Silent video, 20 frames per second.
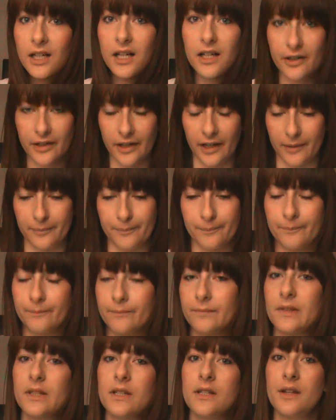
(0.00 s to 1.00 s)
Okay,
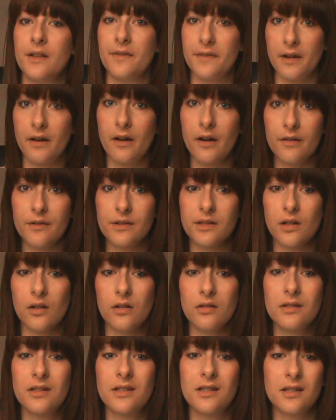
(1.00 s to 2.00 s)
there are
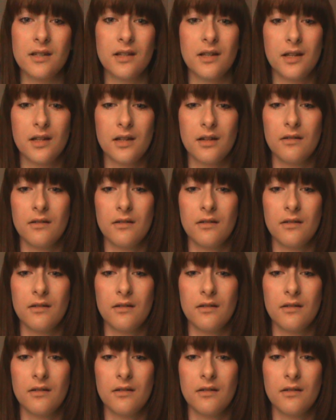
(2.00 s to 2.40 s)
results.